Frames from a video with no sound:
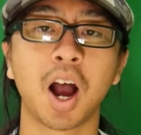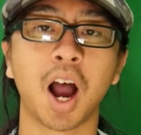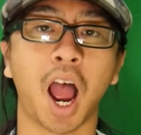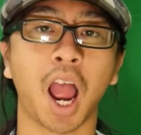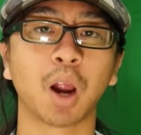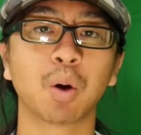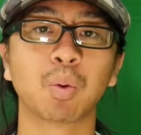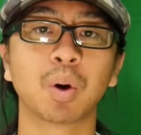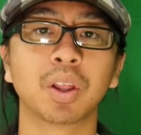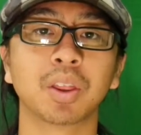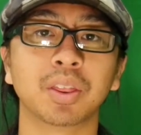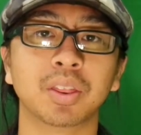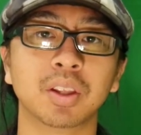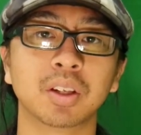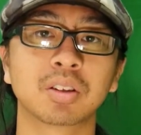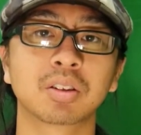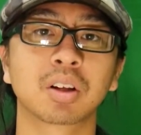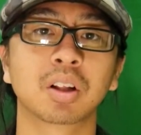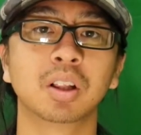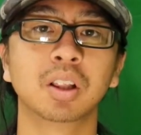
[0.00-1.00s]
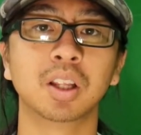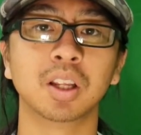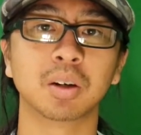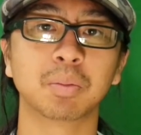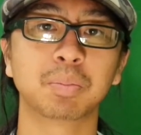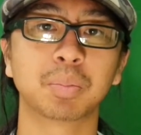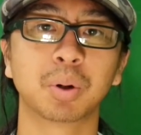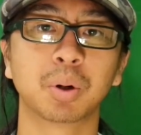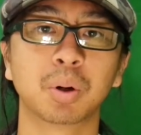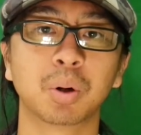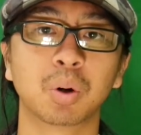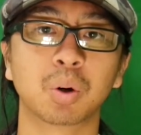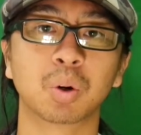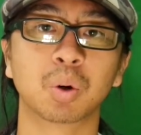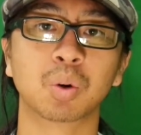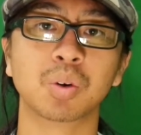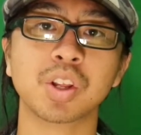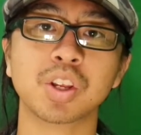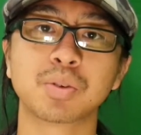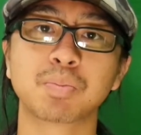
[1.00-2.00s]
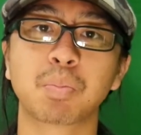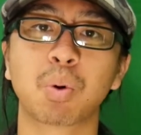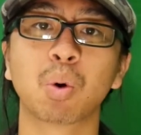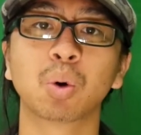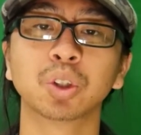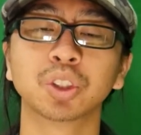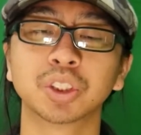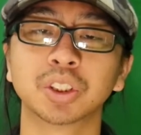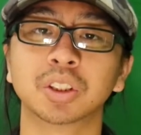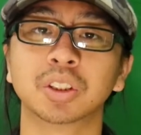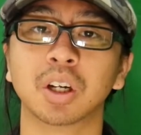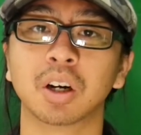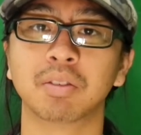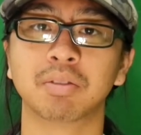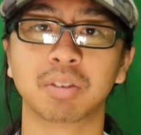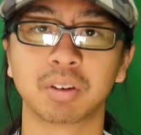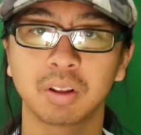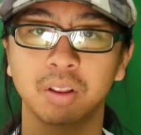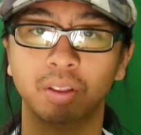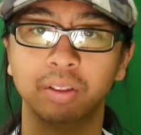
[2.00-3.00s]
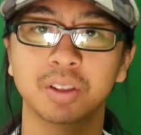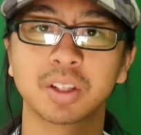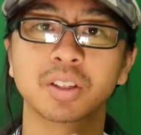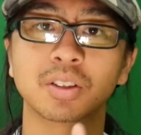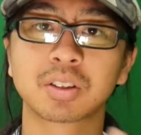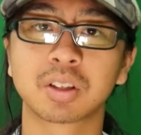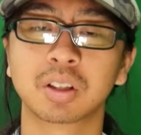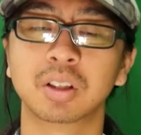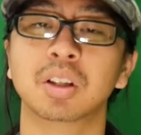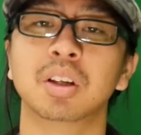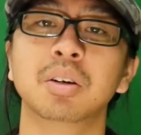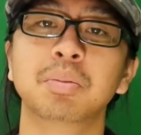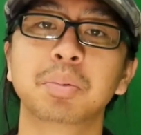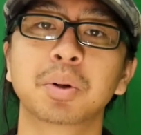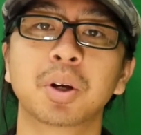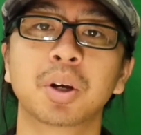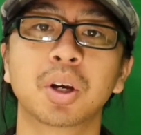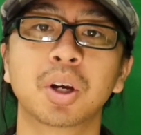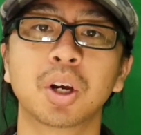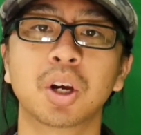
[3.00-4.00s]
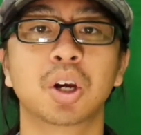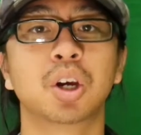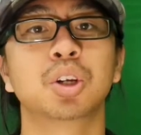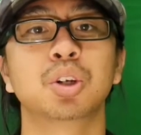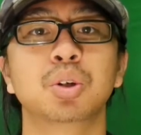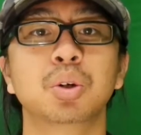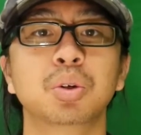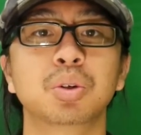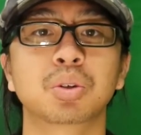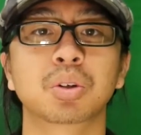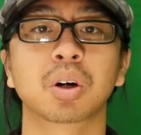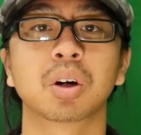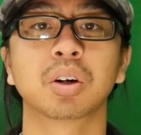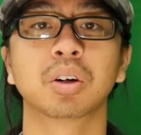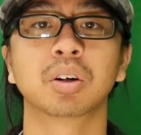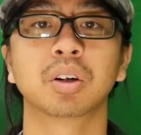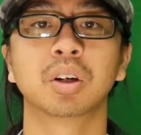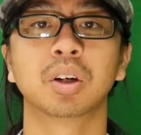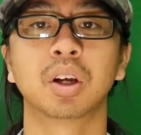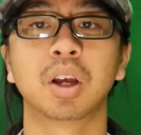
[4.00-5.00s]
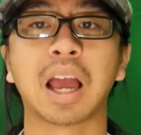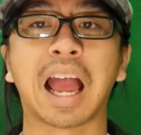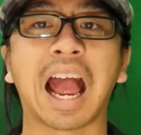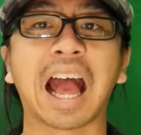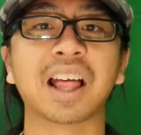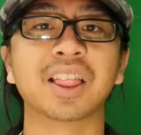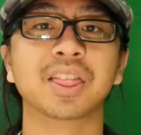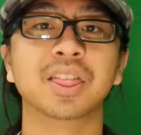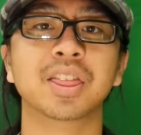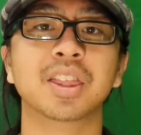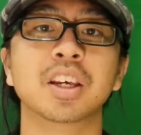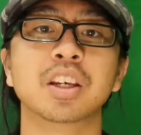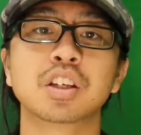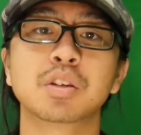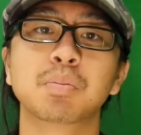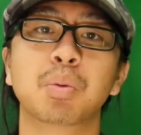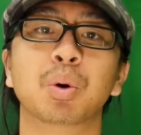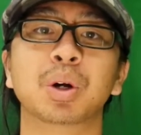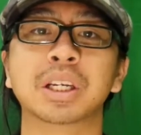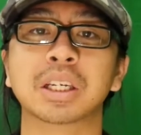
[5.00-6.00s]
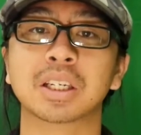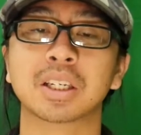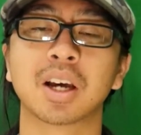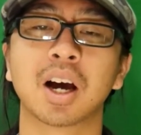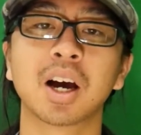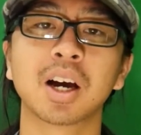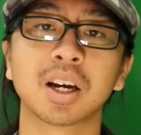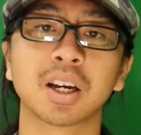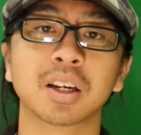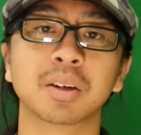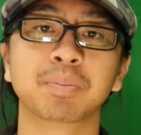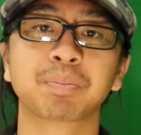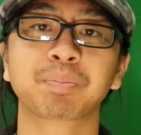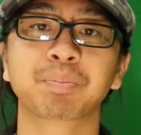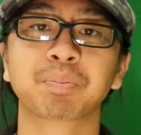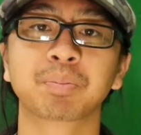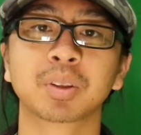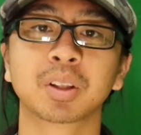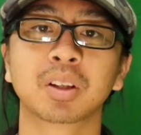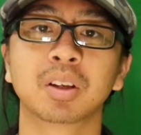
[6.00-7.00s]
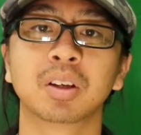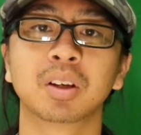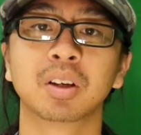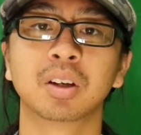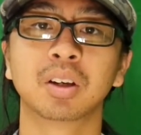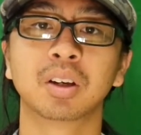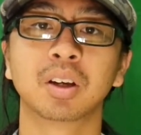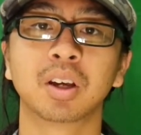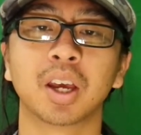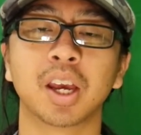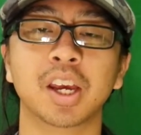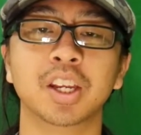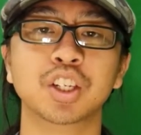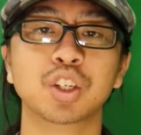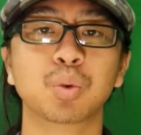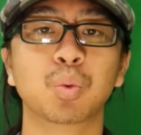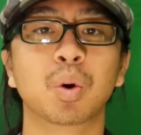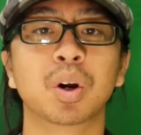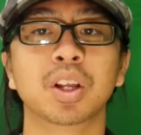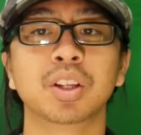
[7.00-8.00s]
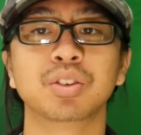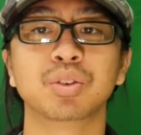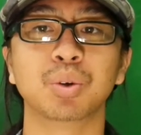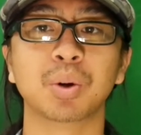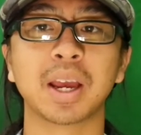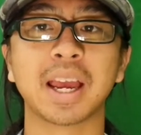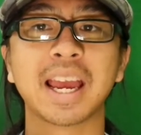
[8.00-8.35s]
I want this clip or this portion of this clip to start at this point in time, and you want it to